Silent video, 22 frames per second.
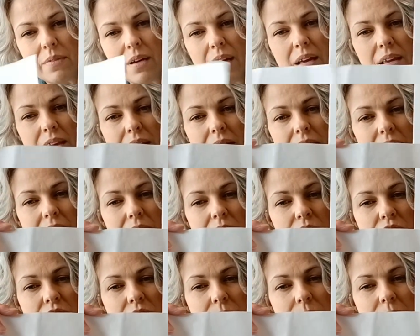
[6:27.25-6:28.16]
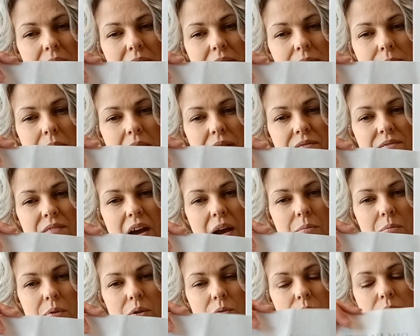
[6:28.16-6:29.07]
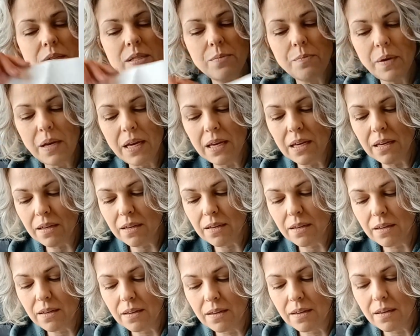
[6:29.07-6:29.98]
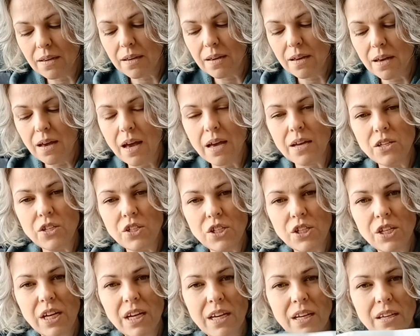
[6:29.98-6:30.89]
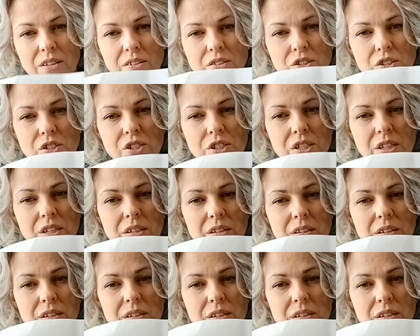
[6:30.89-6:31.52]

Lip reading: I think just because my fabric was pink, I changed